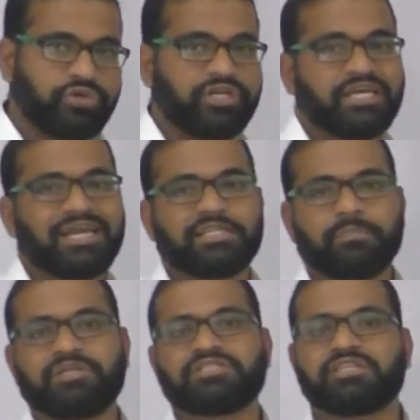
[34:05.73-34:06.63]
integrate the
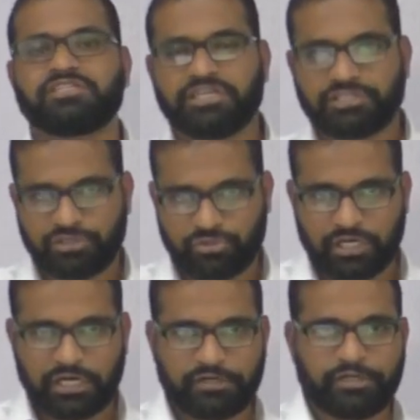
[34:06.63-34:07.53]
princely states into
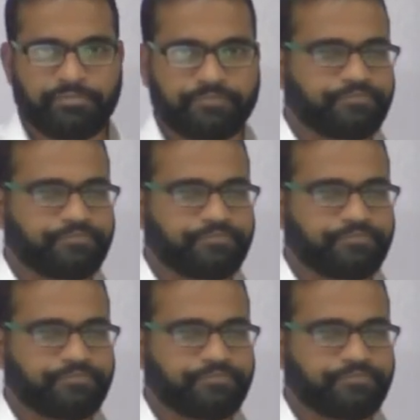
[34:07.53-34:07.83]
the country,